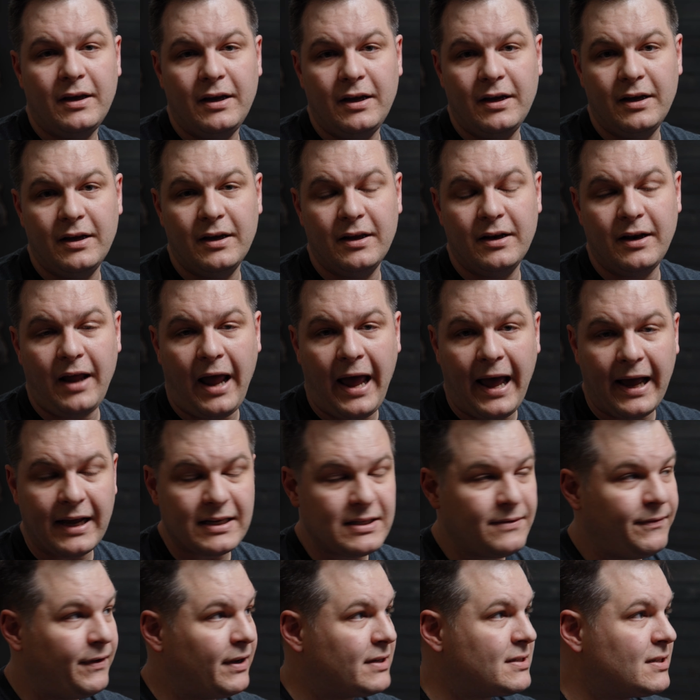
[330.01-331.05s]
In
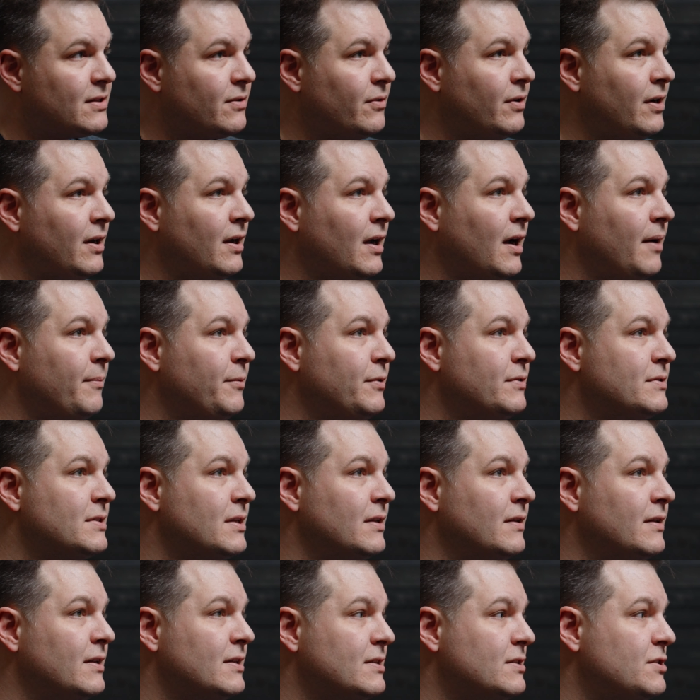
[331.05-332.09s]
Axe-FX III, I'm
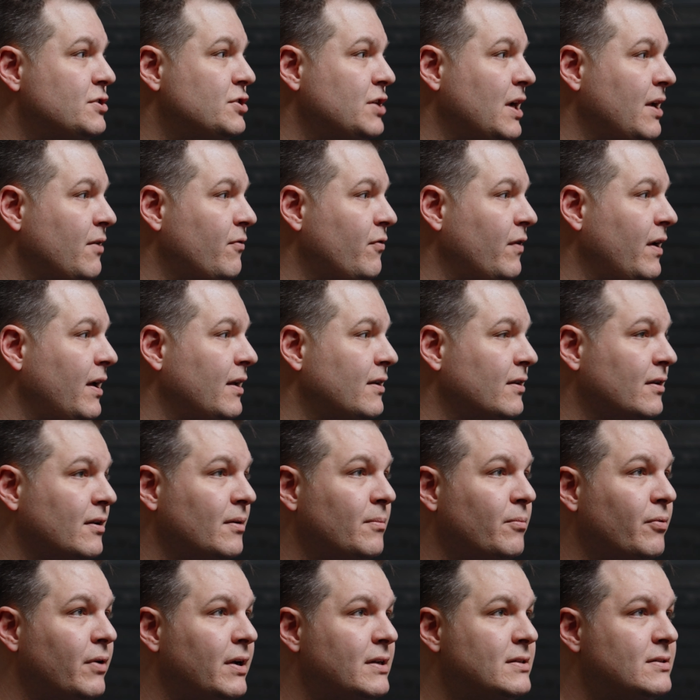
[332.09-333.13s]
using this JFET
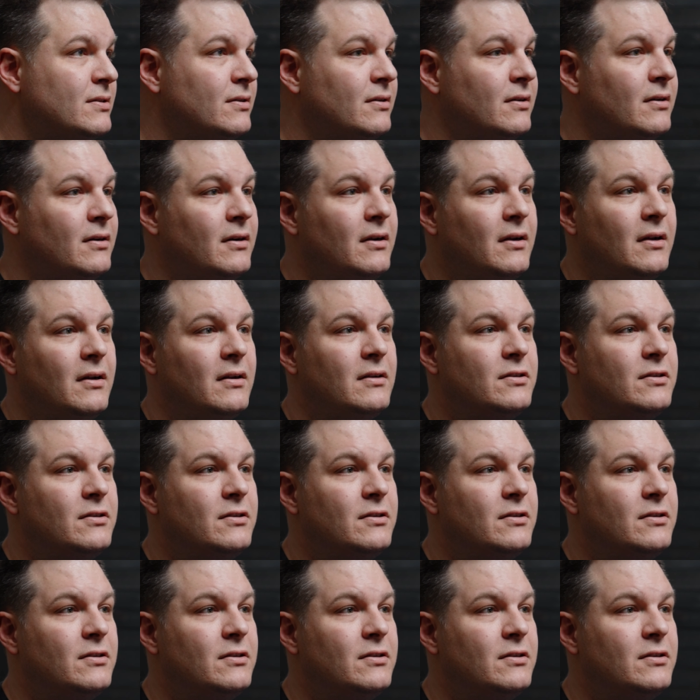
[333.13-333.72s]
compressor.